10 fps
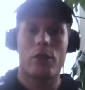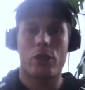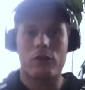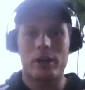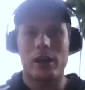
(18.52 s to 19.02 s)

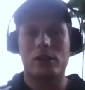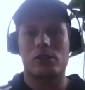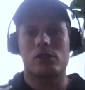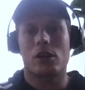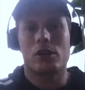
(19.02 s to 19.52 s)
Three
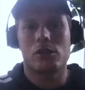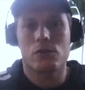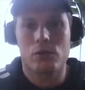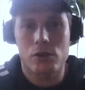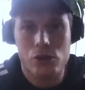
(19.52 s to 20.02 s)
exercises
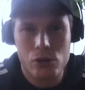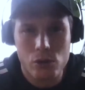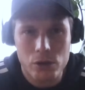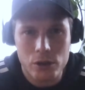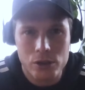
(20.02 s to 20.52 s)
for the
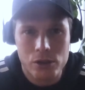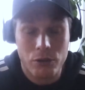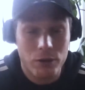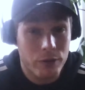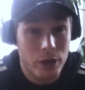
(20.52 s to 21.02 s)
shoulders,
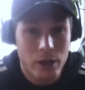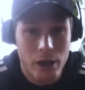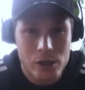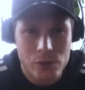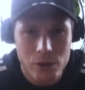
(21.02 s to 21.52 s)
three really
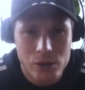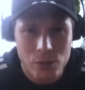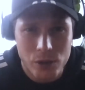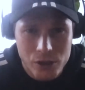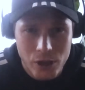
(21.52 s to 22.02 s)
nice
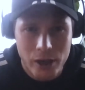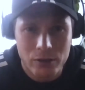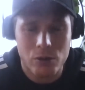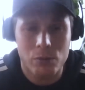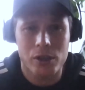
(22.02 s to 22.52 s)
ones, ones I like
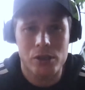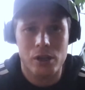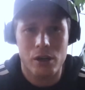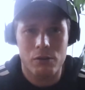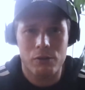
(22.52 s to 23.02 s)
to do
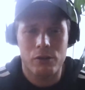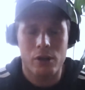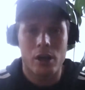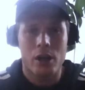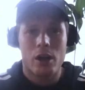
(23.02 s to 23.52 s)
myself,
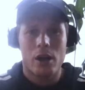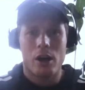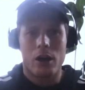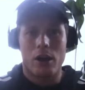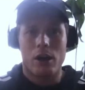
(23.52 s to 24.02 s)

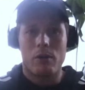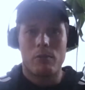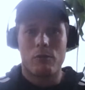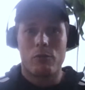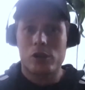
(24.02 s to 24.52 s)

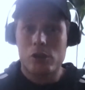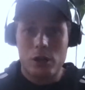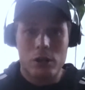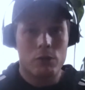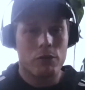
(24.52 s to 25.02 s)
which
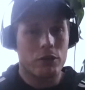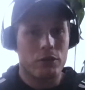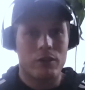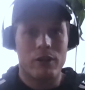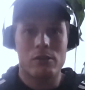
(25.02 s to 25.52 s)
you're going to do for
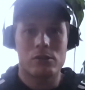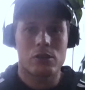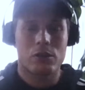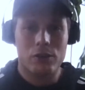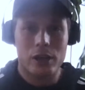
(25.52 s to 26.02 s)
3
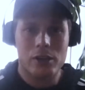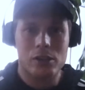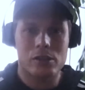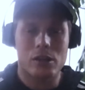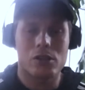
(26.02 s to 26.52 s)
rounds. Three
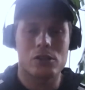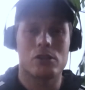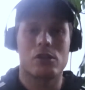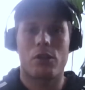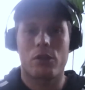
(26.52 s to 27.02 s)

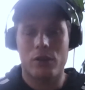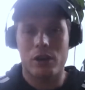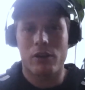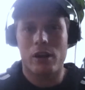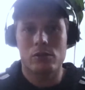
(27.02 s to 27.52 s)
exercises,
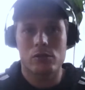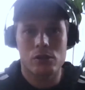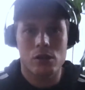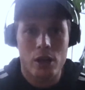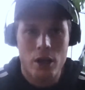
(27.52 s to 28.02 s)
3 rounds,